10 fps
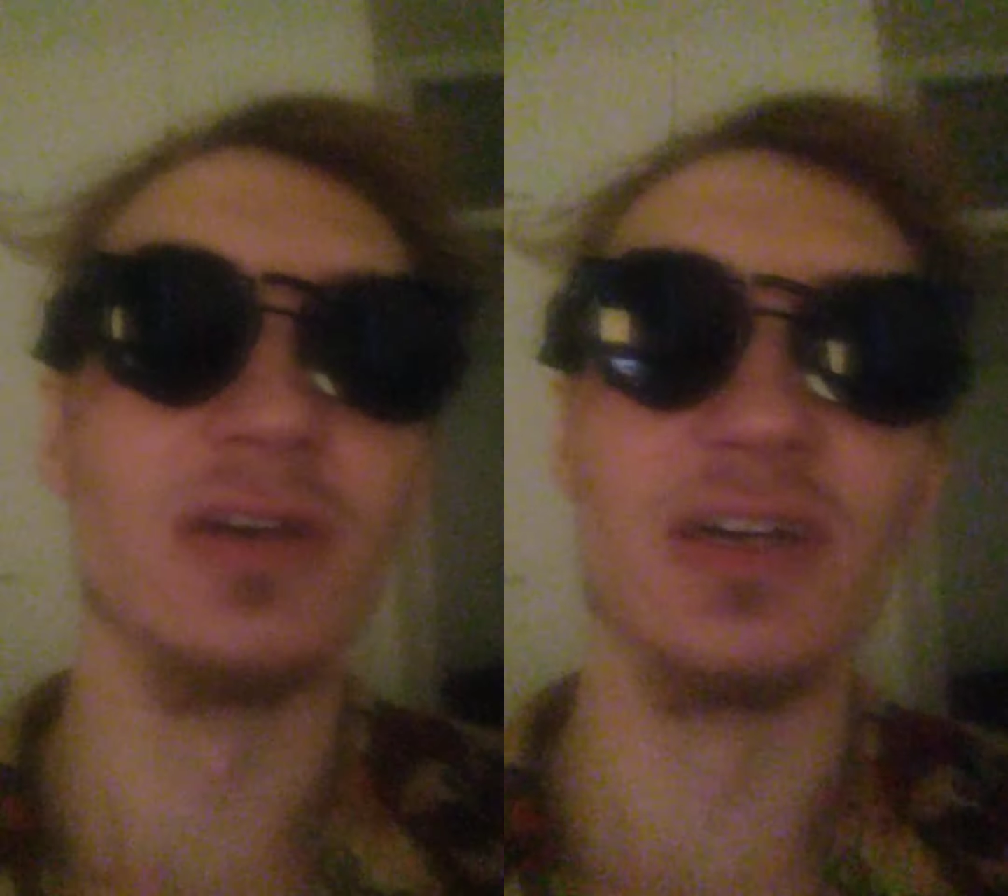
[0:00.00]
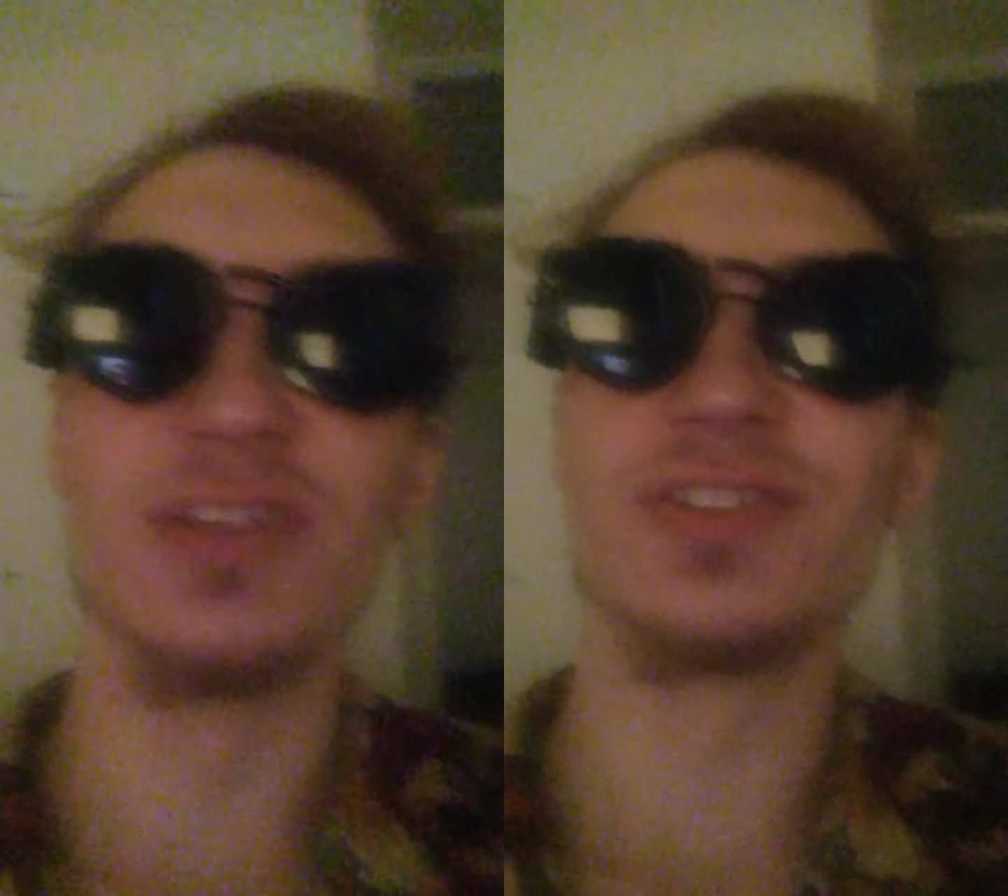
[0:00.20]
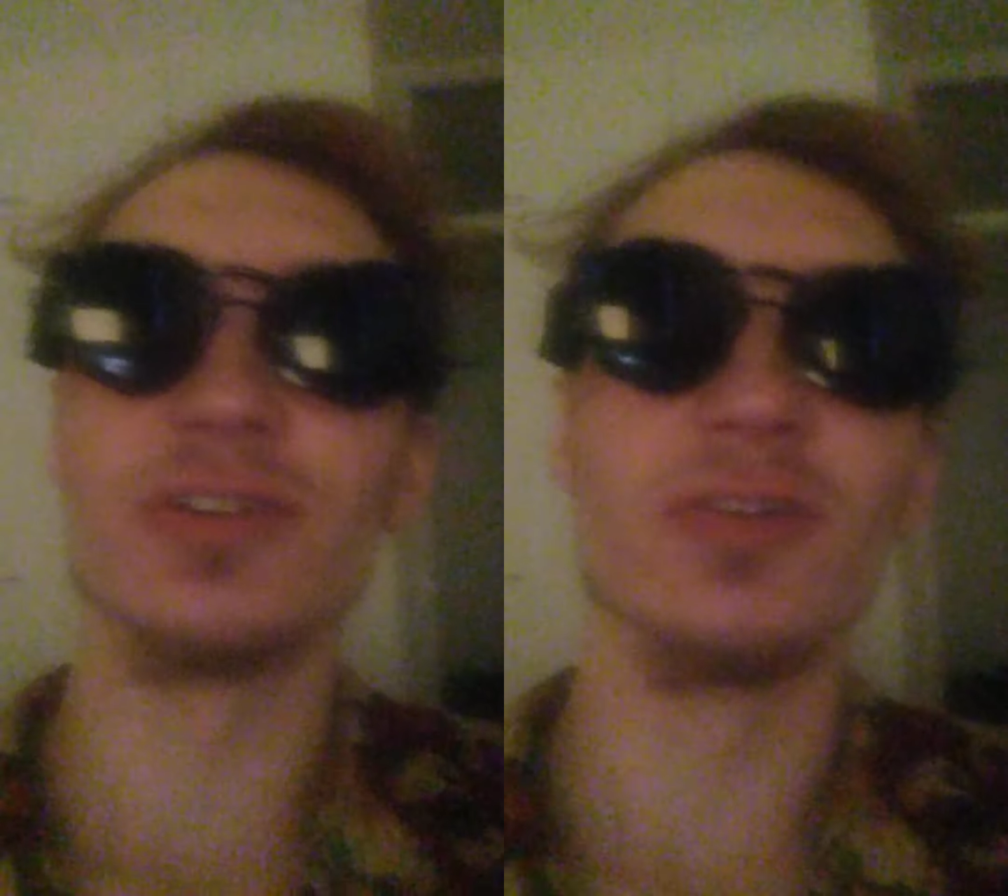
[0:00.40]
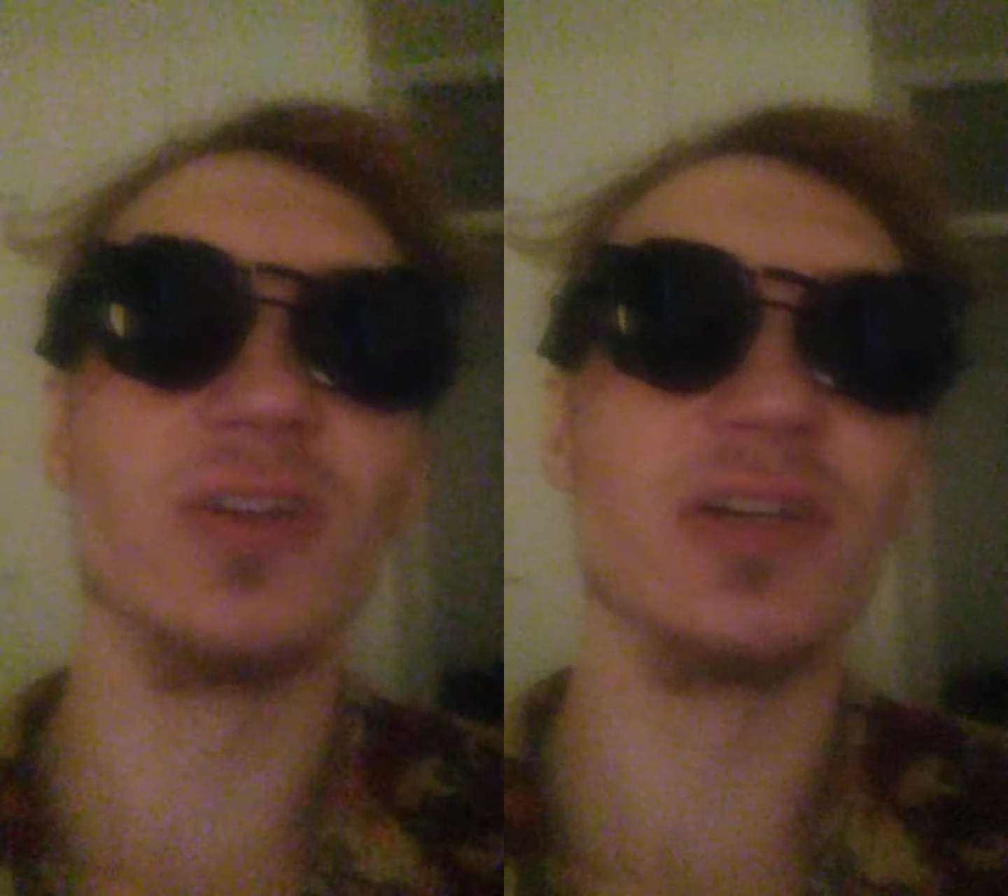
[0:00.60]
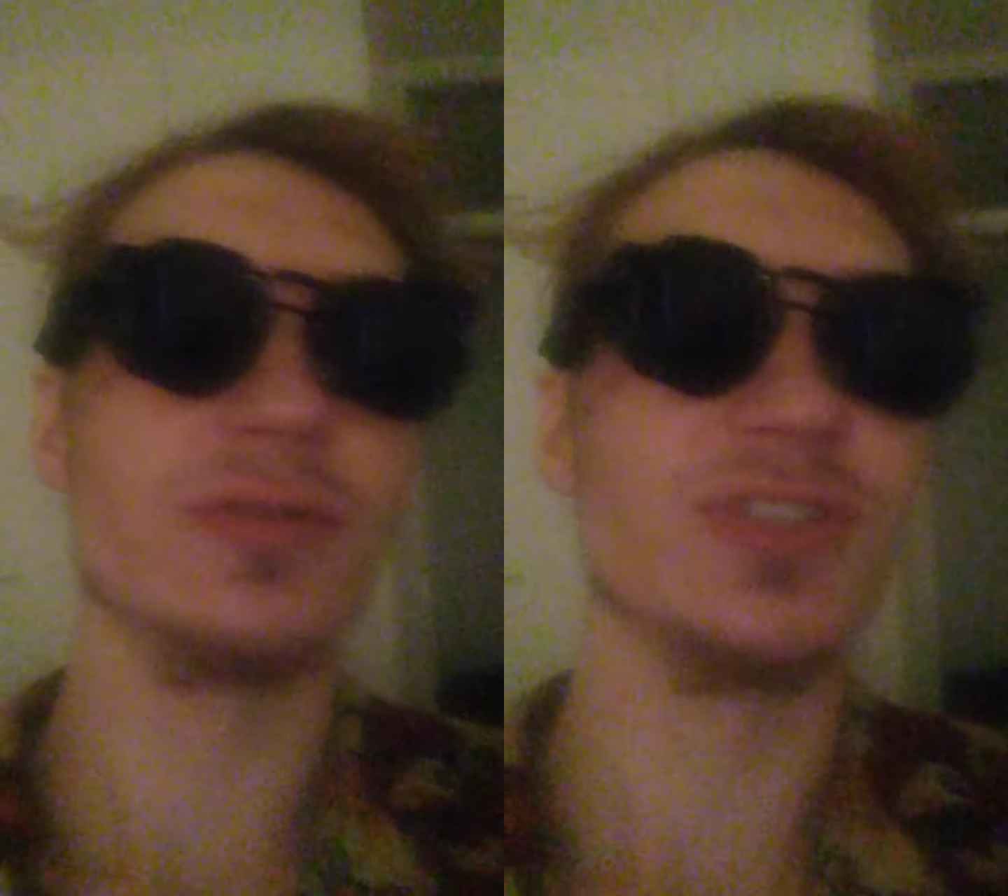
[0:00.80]
I saw
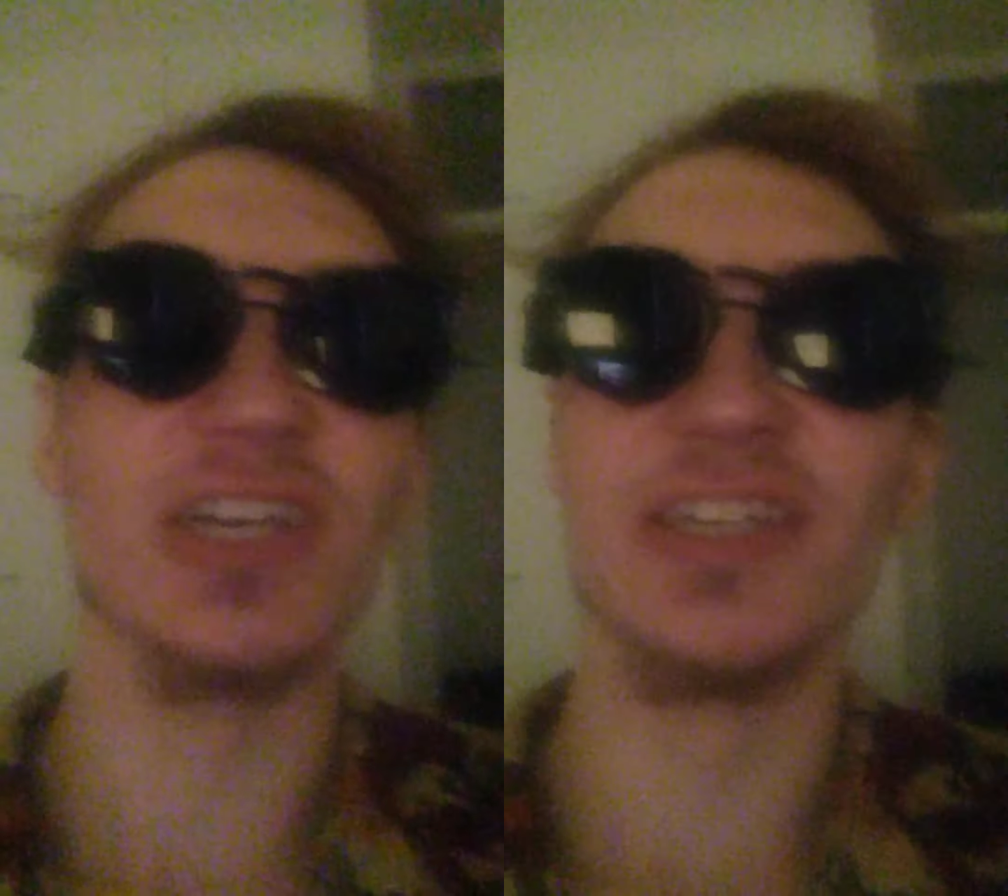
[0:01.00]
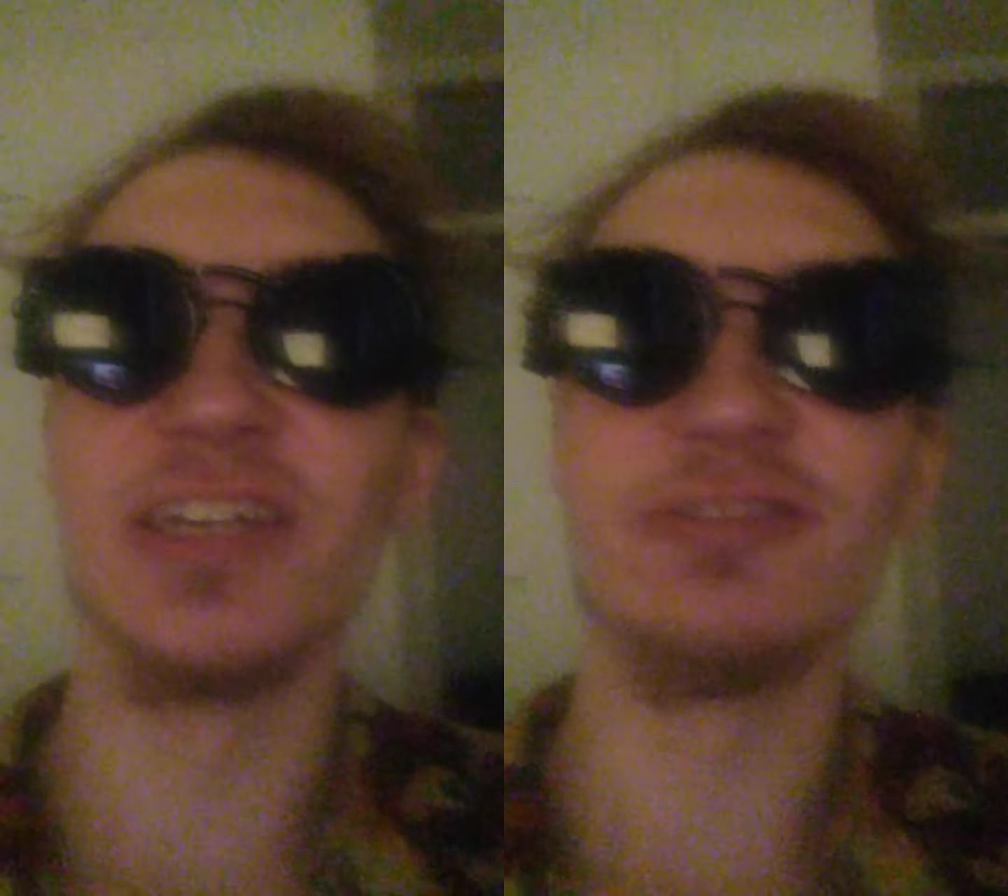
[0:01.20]
like J